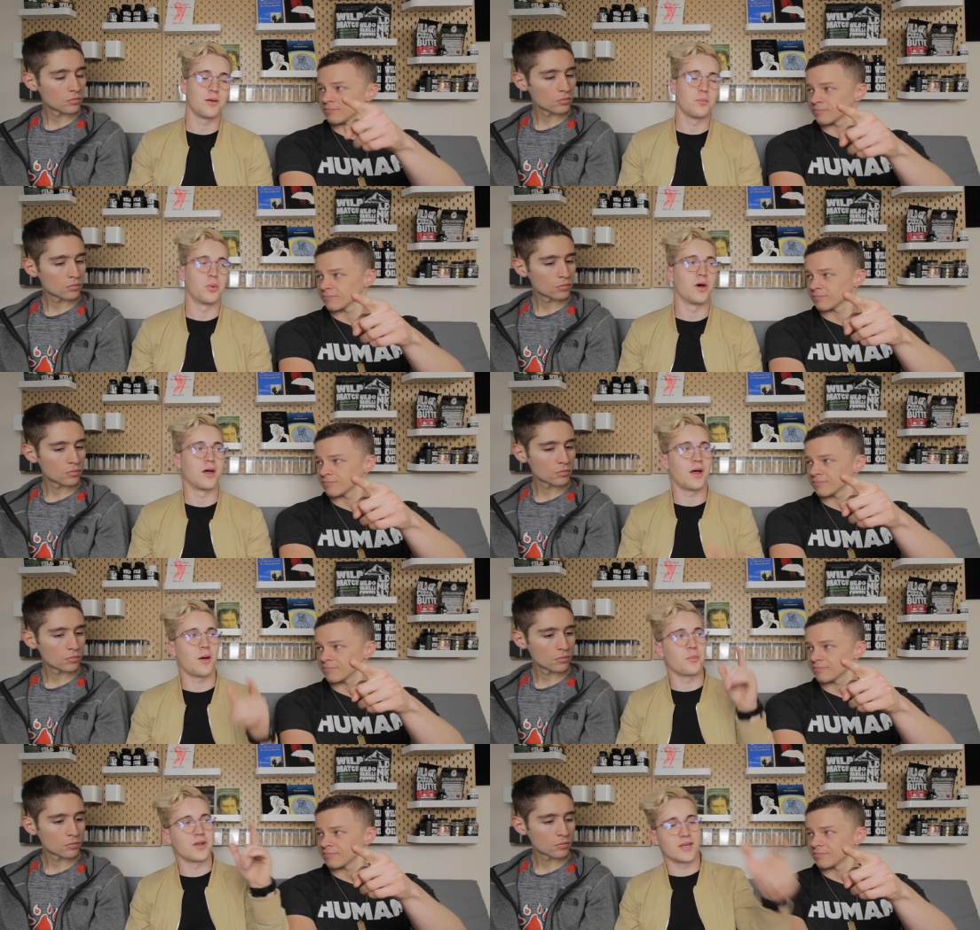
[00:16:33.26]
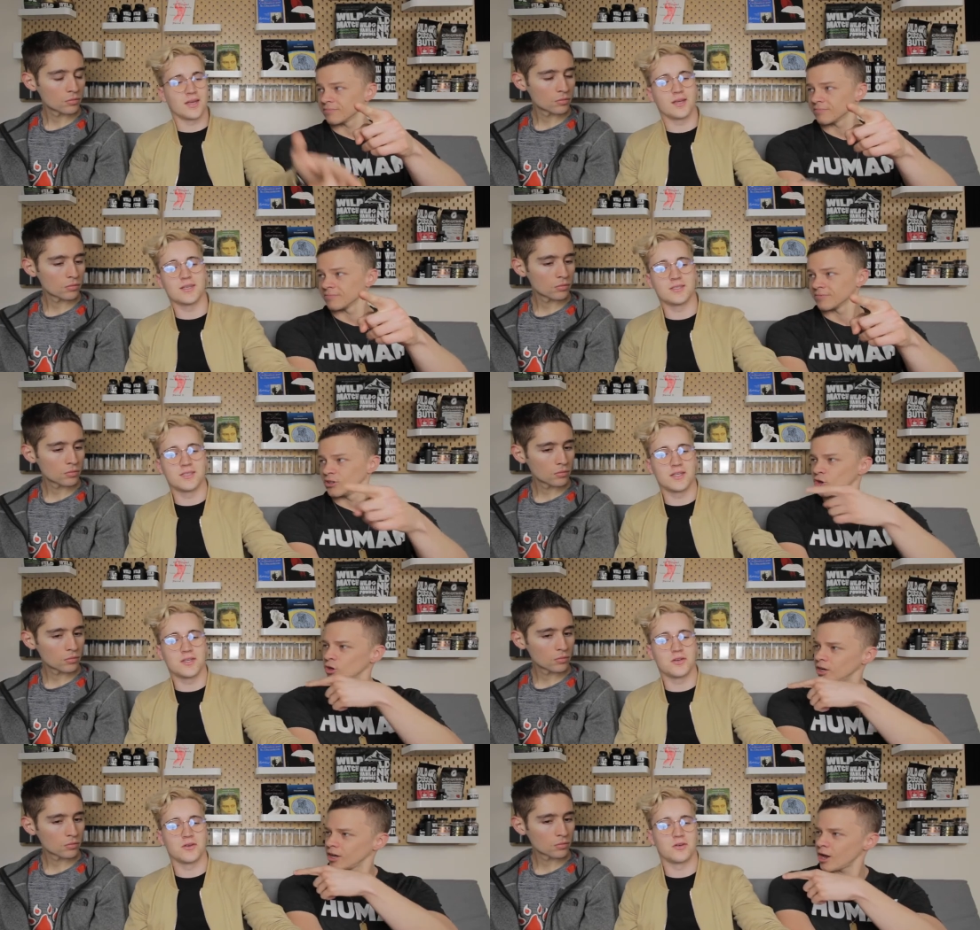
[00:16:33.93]
Speaker 1: but I'm gonna get
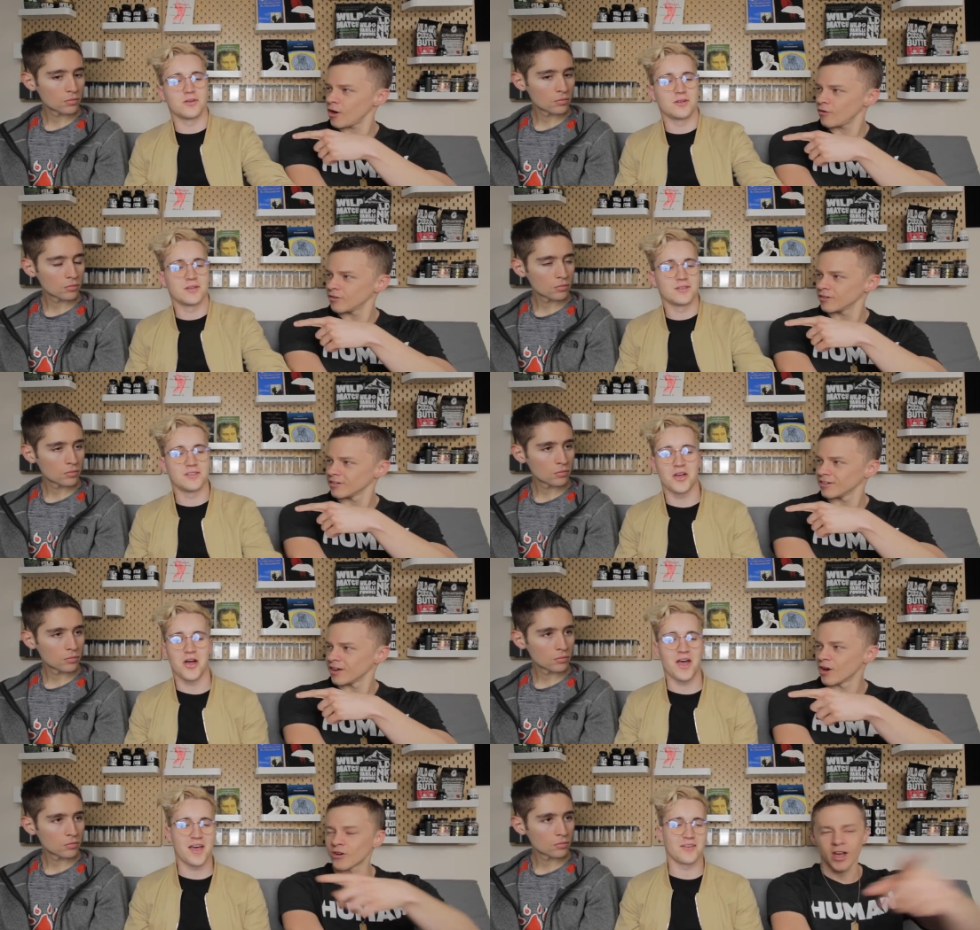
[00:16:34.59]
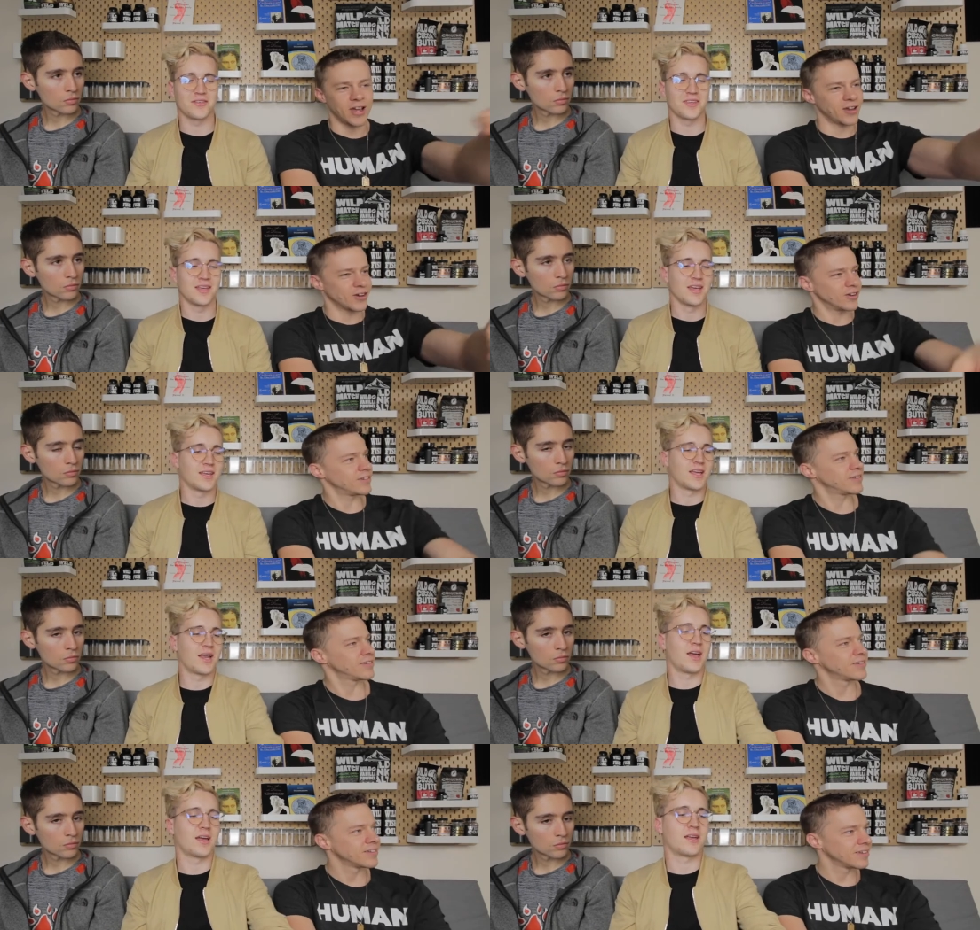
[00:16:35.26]
Ezekiel. You didn't go? No. Okay, good.
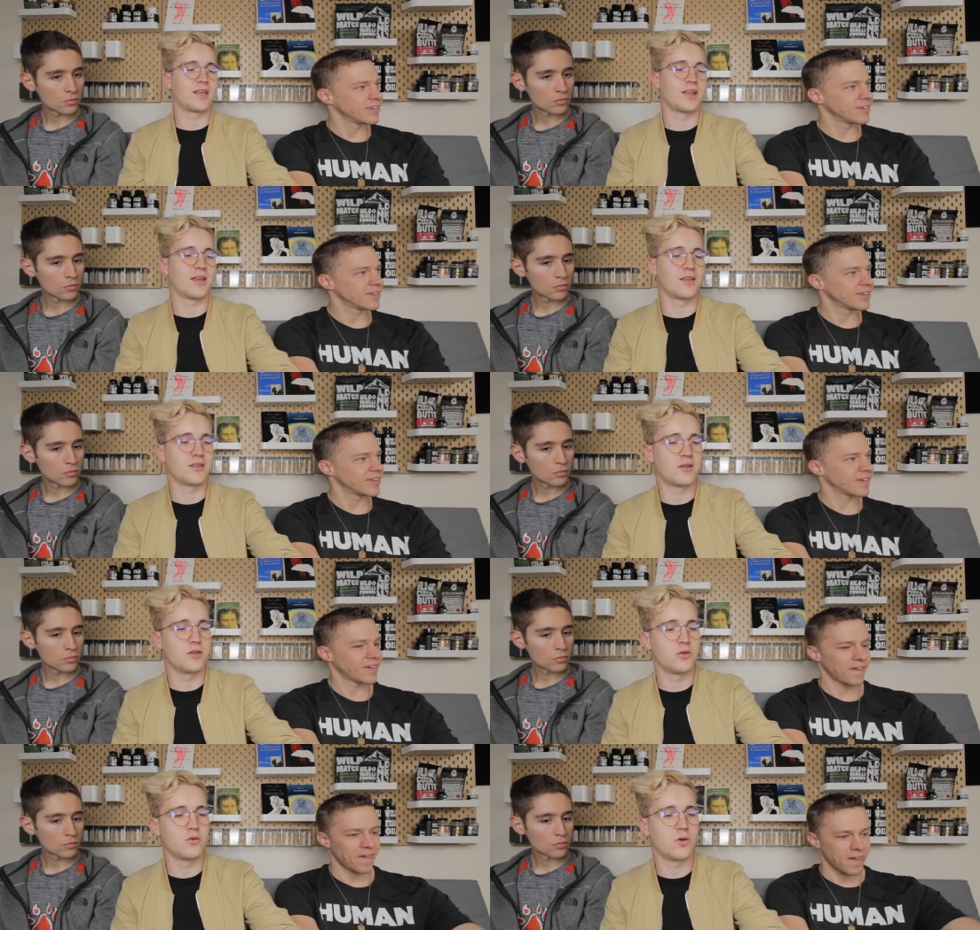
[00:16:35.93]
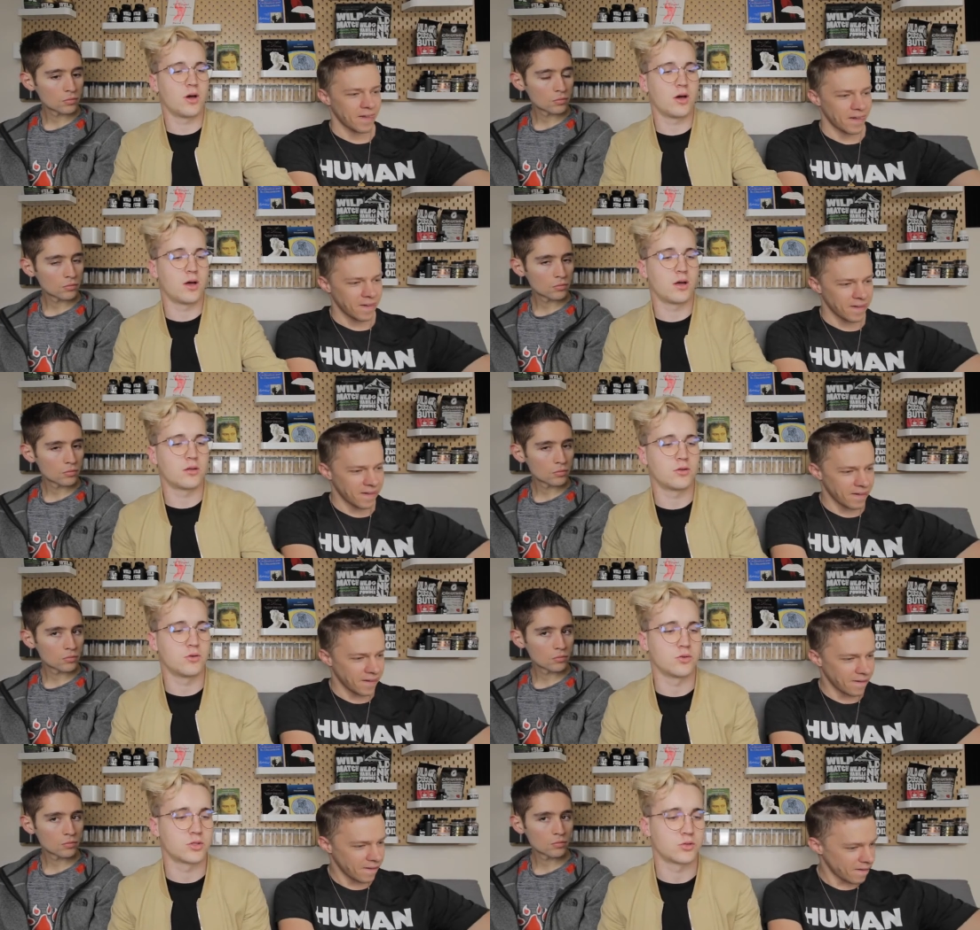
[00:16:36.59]
Can I, can I, can you uh
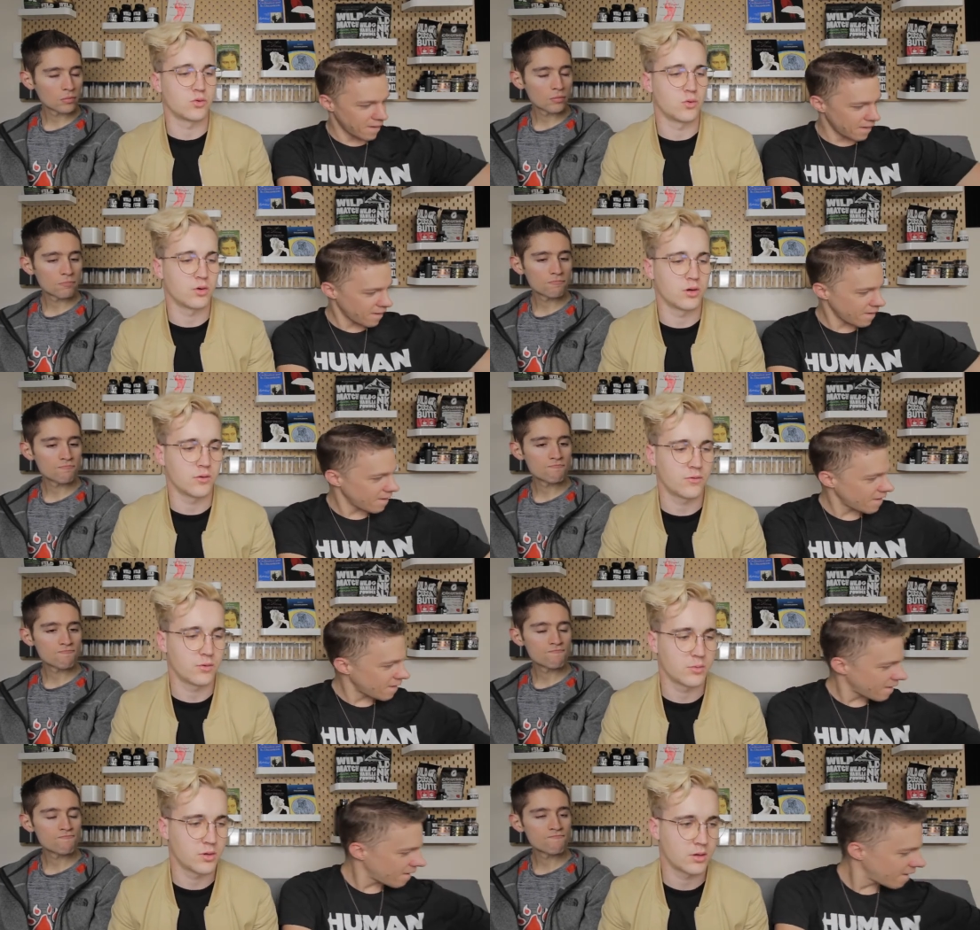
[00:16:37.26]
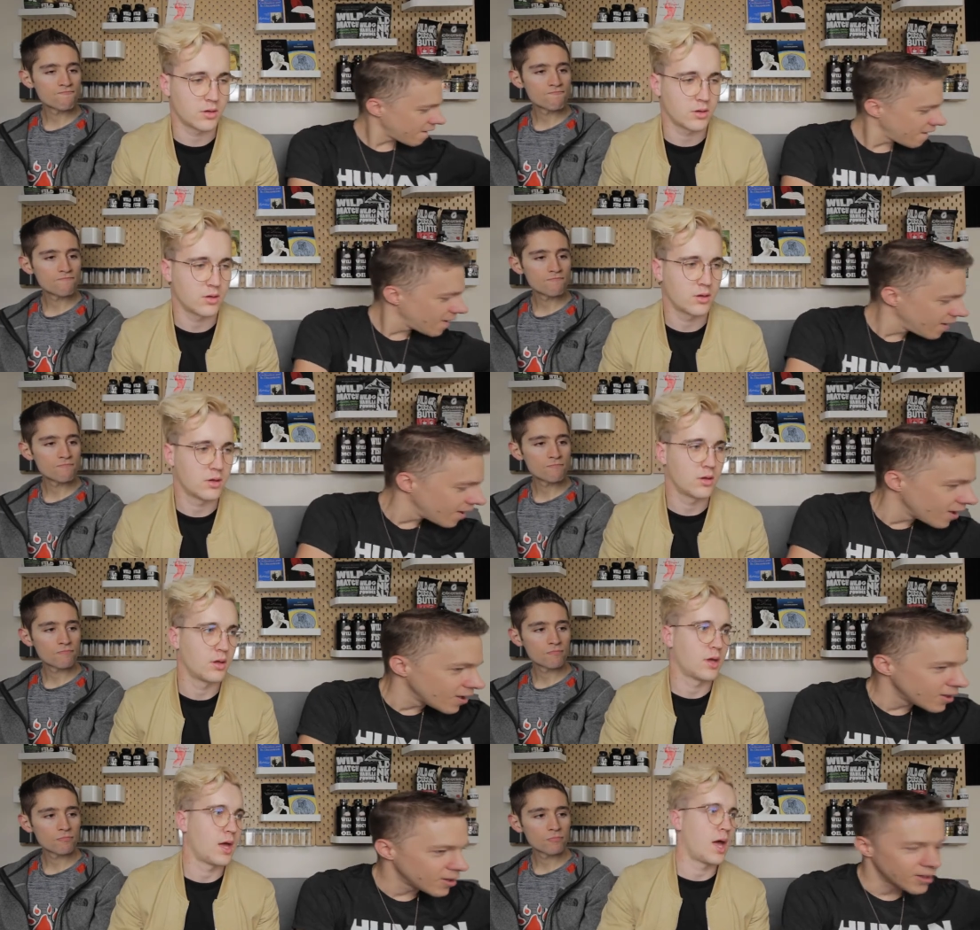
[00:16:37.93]
do a story for me?
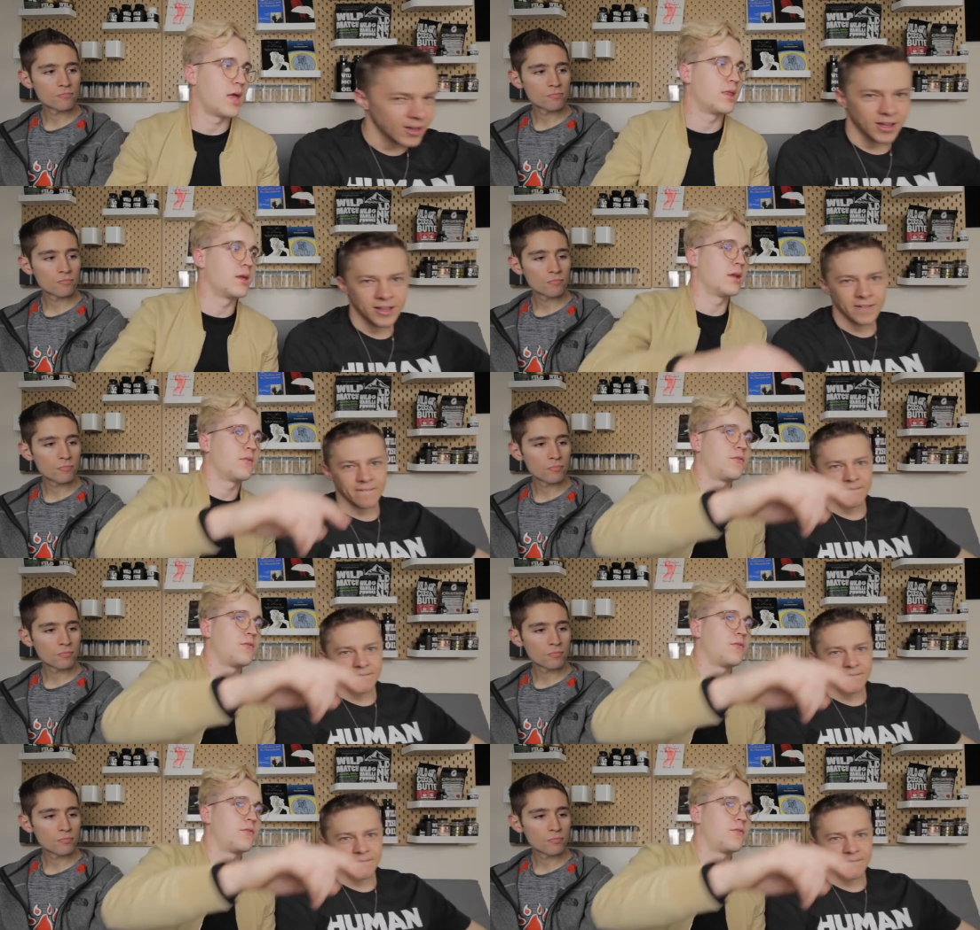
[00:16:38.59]
And then